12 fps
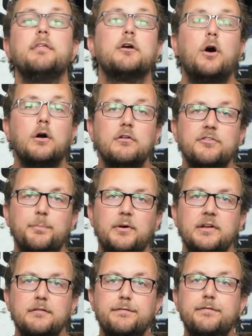The
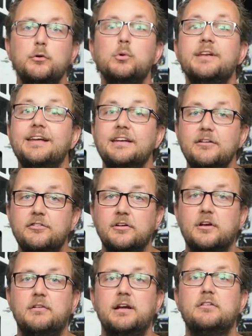corresponding fuel and
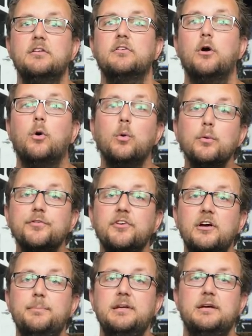ignition corrections would
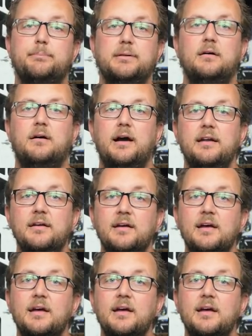also be applied